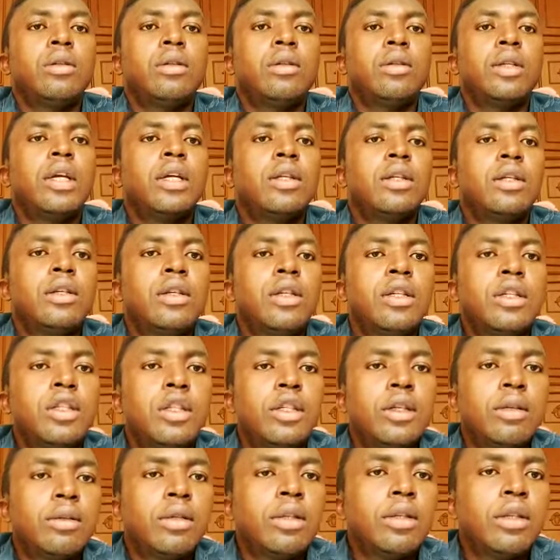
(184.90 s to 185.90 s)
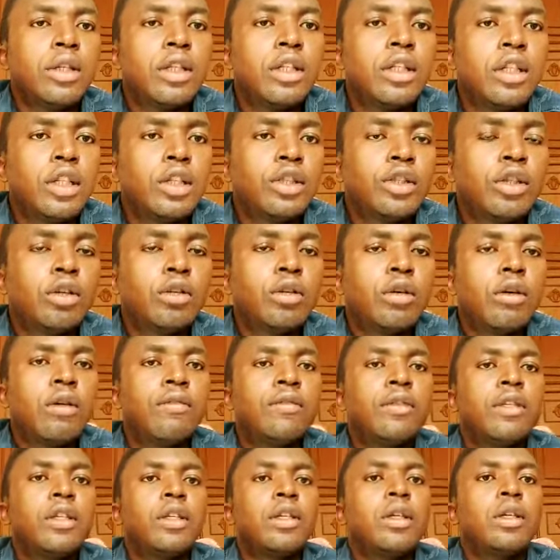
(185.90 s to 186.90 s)
Then the restriction
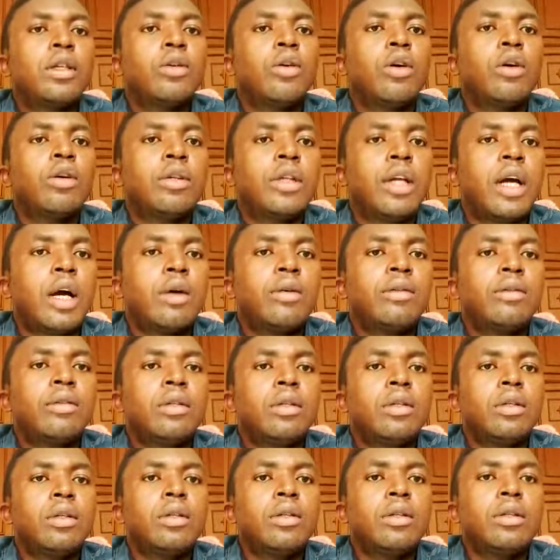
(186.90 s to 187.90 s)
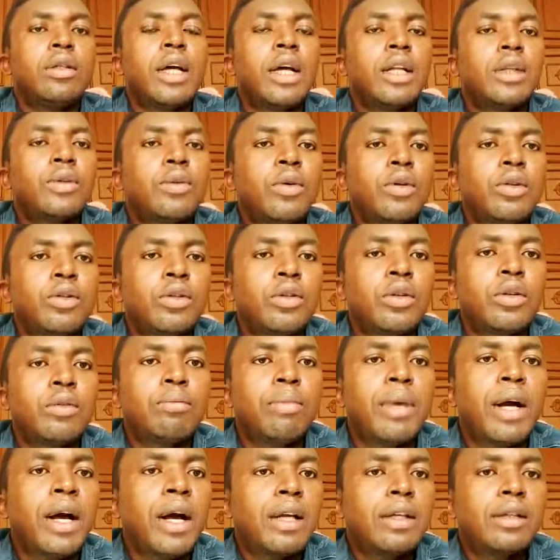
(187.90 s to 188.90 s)
of the lockdown, that was
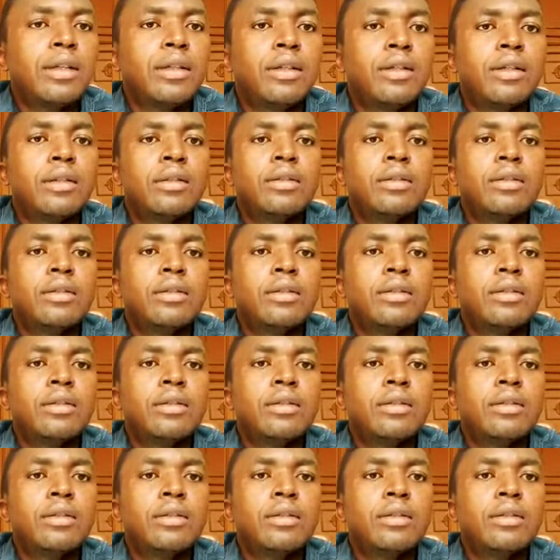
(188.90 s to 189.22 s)
not bad.